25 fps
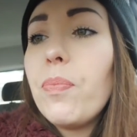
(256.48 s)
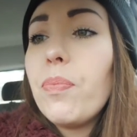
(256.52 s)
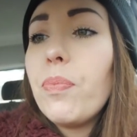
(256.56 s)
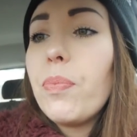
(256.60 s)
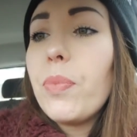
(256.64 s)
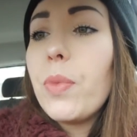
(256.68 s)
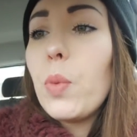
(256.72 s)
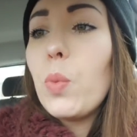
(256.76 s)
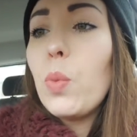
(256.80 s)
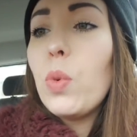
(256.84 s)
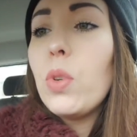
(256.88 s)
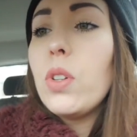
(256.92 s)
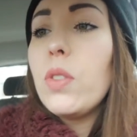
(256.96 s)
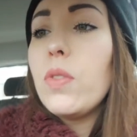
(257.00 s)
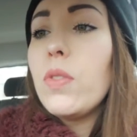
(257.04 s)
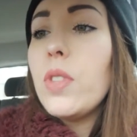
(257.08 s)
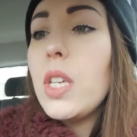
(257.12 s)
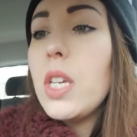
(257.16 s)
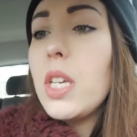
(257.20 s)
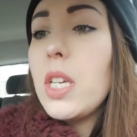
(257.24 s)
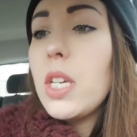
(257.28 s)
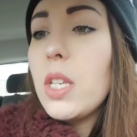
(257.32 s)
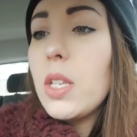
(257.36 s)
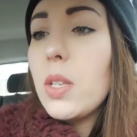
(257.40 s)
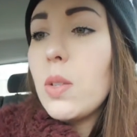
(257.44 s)
one of
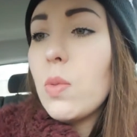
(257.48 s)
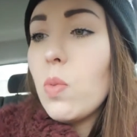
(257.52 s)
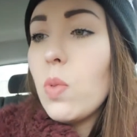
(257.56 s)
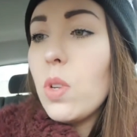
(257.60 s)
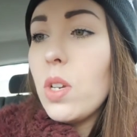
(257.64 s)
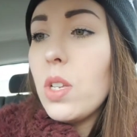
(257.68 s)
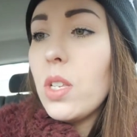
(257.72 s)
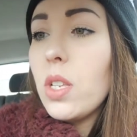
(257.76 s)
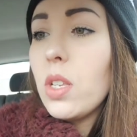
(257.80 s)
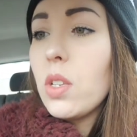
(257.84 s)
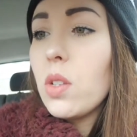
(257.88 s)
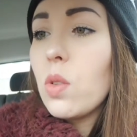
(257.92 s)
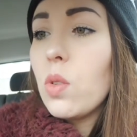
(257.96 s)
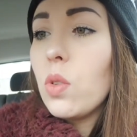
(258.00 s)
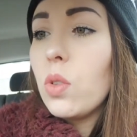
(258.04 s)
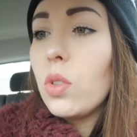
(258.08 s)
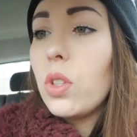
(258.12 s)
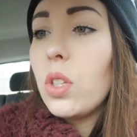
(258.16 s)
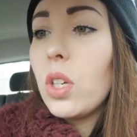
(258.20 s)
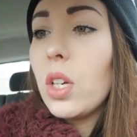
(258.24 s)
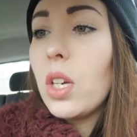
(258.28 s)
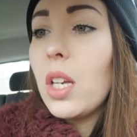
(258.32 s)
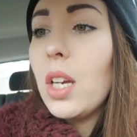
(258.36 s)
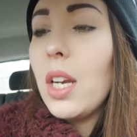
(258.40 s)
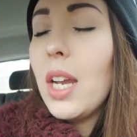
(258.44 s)
these. What is this called?
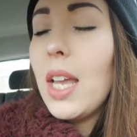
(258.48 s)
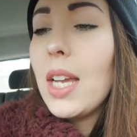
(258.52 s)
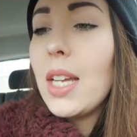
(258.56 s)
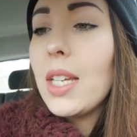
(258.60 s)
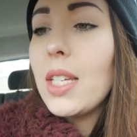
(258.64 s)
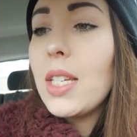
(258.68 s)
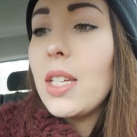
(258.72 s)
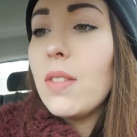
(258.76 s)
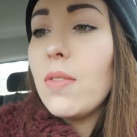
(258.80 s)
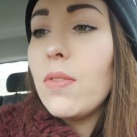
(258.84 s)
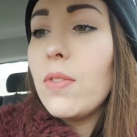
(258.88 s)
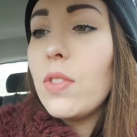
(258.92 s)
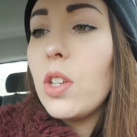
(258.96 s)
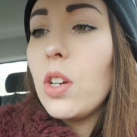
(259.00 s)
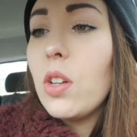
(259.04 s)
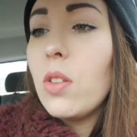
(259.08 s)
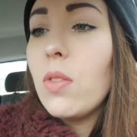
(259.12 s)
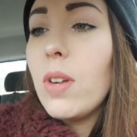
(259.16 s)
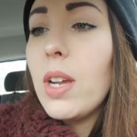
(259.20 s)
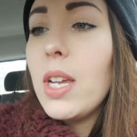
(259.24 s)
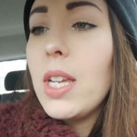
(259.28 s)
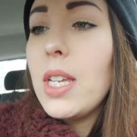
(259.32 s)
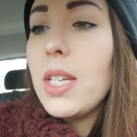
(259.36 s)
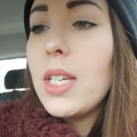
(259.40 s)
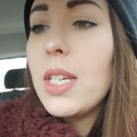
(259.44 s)
The Collective, the
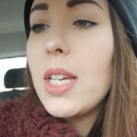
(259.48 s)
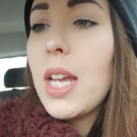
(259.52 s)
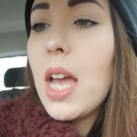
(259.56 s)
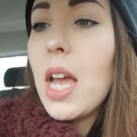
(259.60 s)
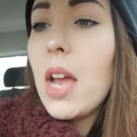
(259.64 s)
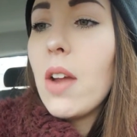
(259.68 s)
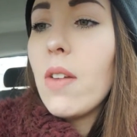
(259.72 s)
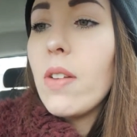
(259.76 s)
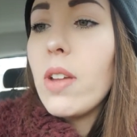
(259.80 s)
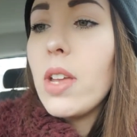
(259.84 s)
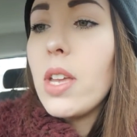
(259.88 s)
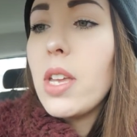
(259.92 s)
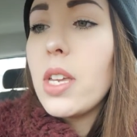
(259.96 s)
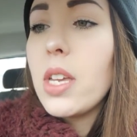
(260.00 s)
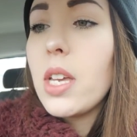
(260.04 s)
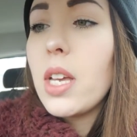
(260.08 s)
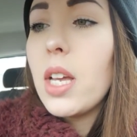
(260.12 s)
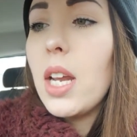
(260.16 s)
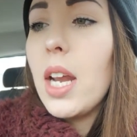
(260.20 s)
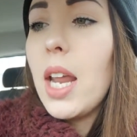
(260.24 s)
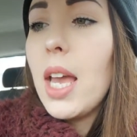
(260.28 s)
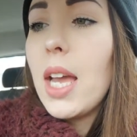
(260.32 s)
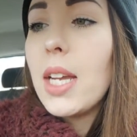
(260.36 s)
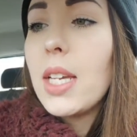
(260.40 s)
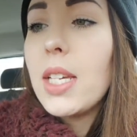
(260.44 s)
Great Dairy
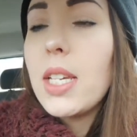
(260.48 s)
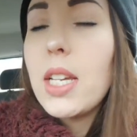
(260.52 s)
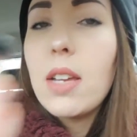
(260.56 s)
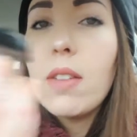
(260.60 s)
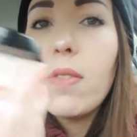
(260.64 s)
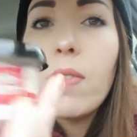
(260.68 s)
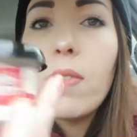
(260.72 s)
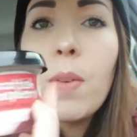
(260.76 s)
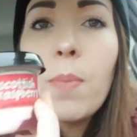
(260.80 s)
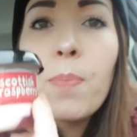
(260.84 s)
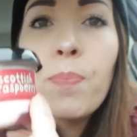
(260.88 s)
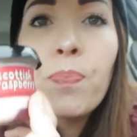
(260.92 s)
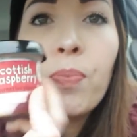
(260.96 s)
Collective.